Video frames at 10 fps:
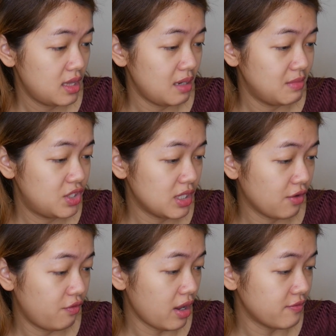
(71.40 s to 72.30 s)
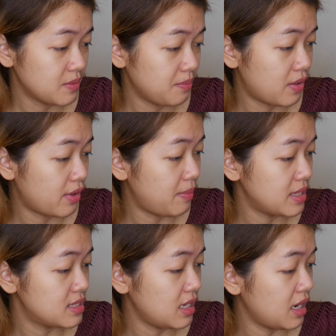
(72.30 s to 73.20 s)
Let me check if we have some
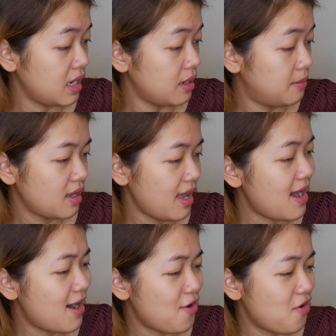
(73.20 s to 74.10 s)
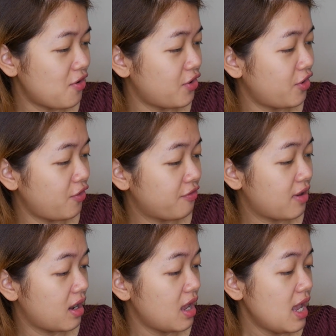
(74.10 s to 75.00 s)
parabens in it. Oh,
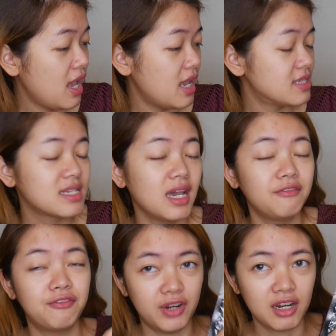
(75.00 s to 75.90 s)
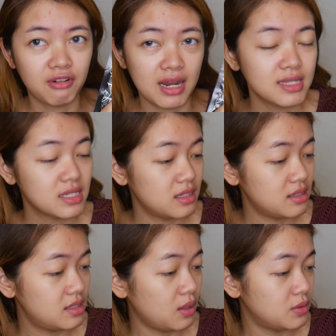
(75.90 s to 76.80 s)
it's got fragrance,
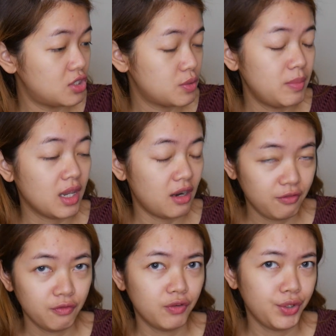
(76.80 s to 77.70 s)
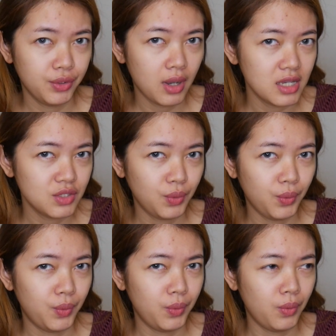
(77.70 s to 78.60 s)
so just be careful for you guys
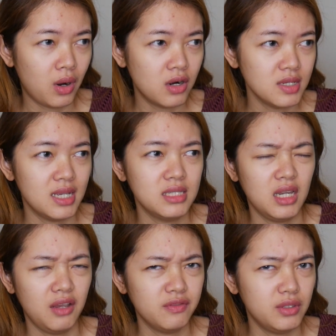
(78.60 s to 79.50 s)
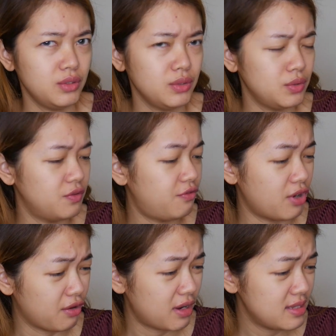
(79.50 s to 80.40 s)
who are sensitive to
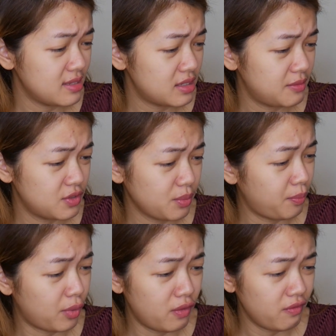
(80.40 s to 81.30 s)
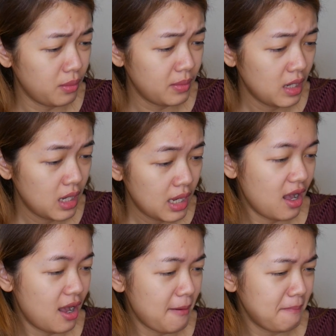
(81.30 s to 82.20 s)
fragrance, perfume.
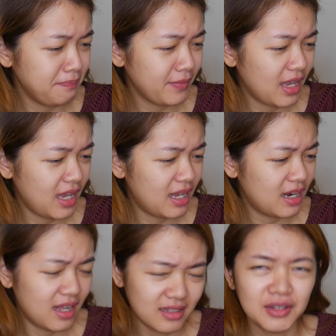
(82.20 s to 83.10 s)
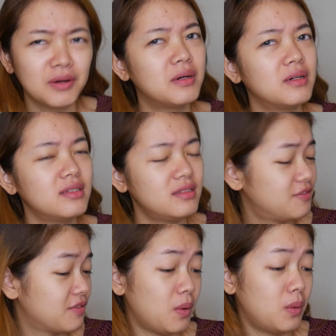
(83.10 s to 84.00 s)
And alcohol,
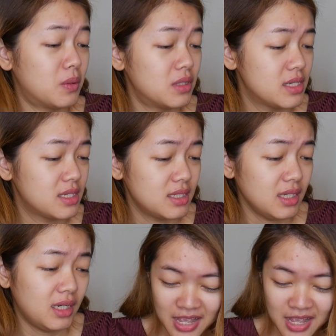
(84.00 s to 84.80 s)
of course.